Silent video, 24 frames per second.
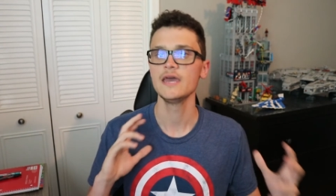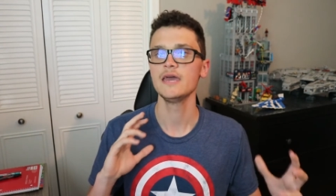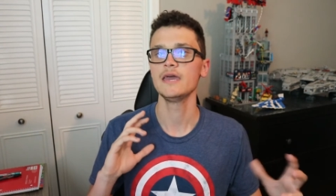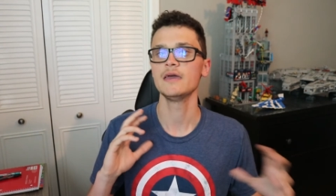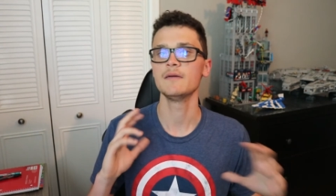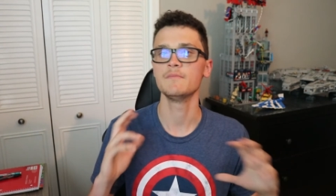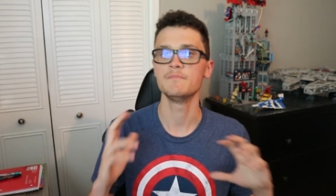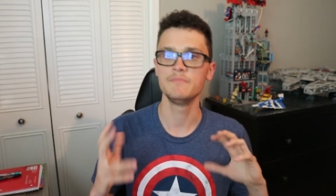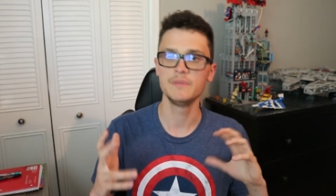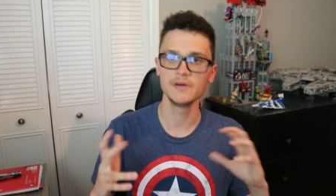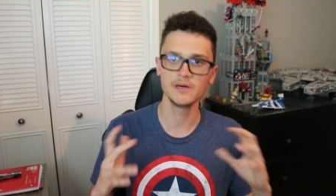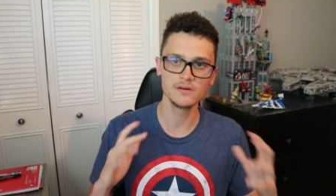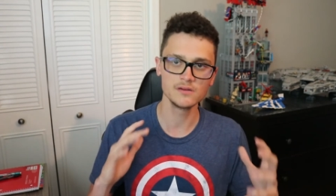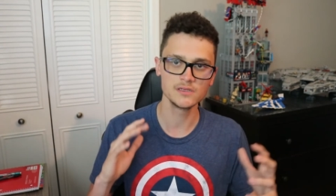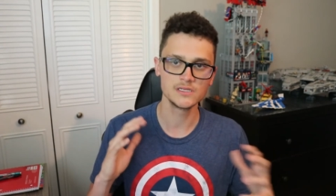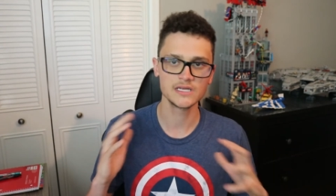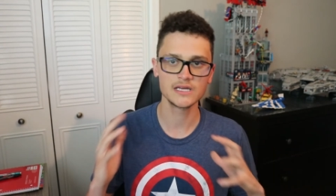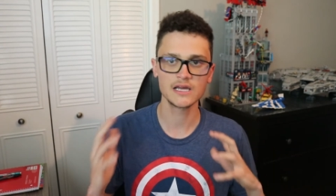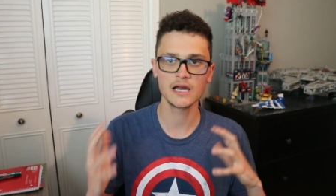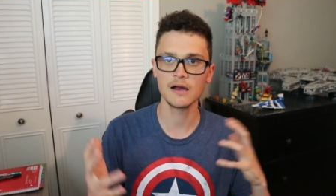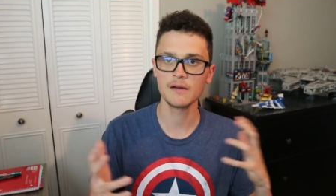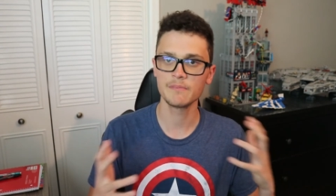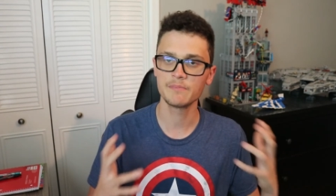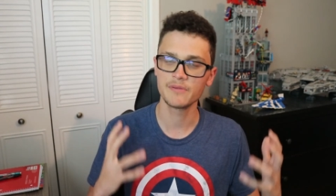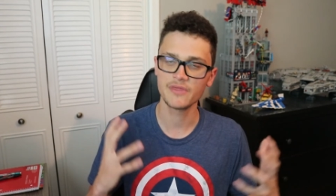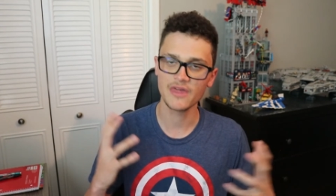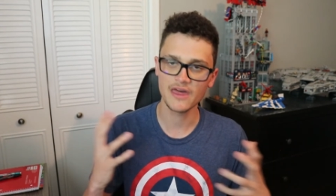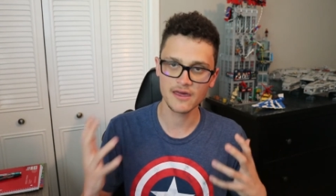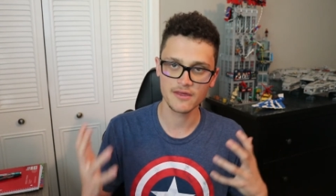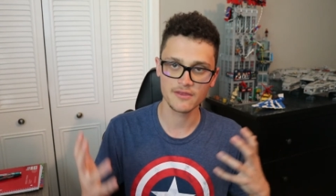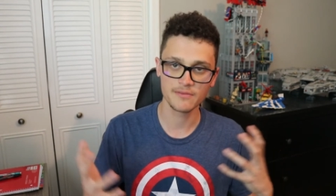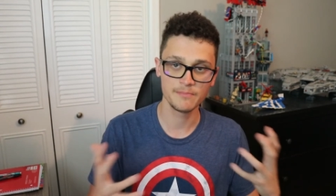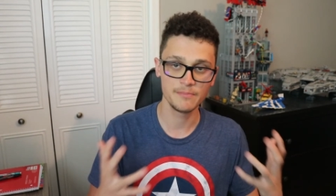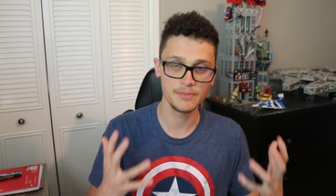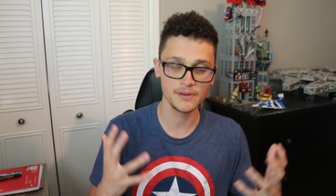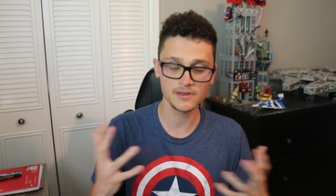and building up
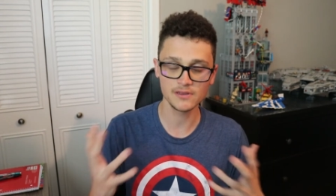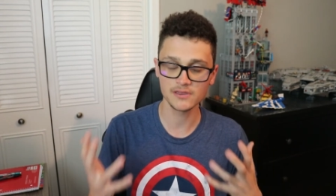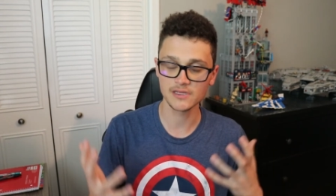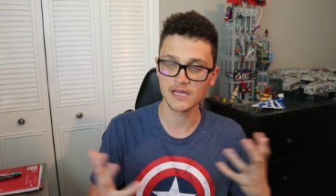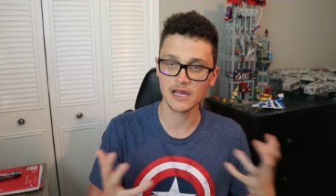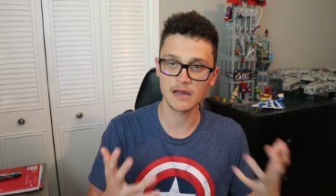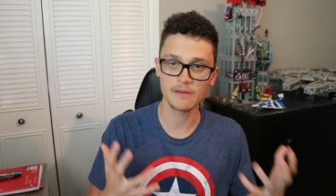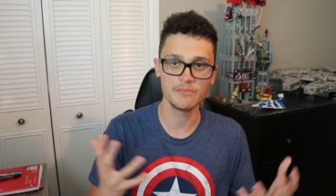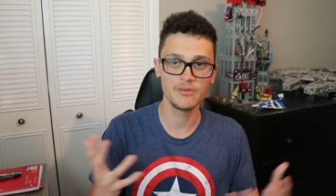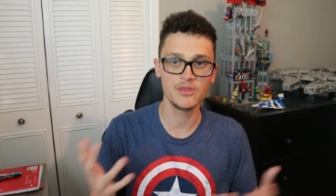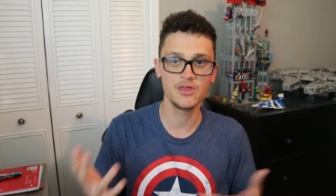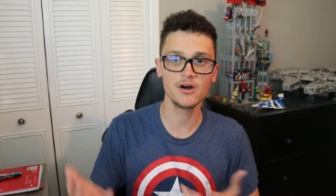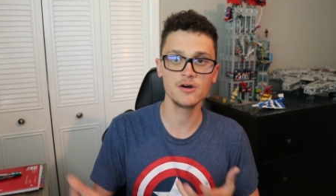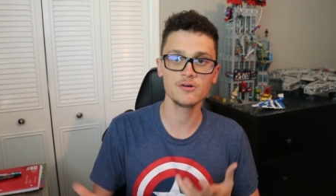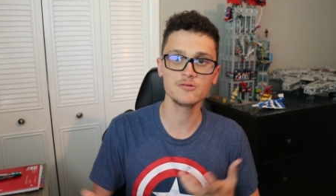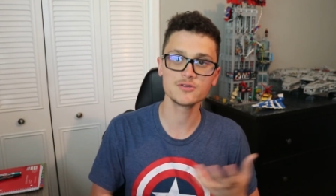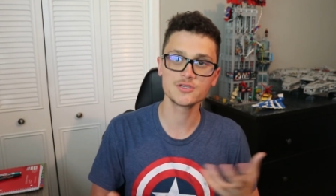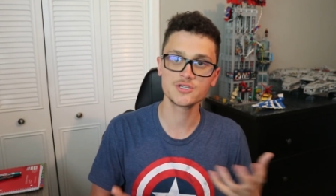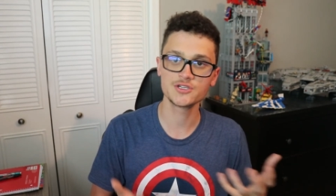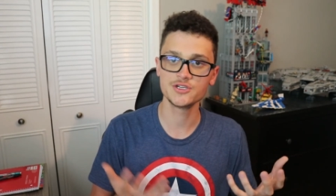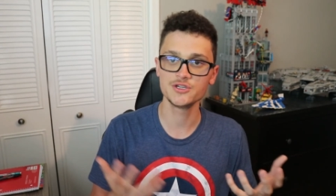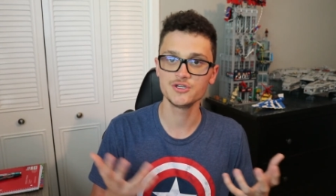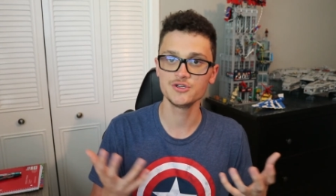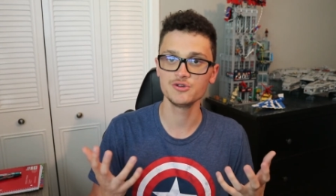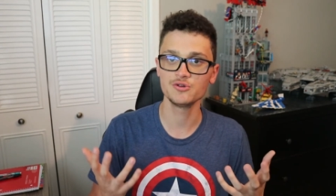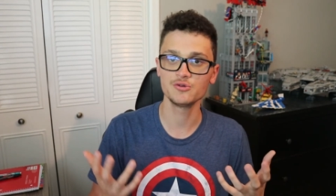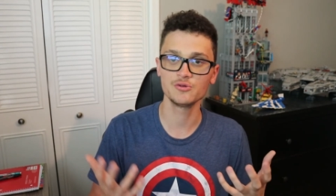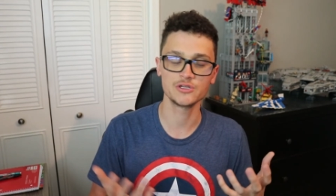those two,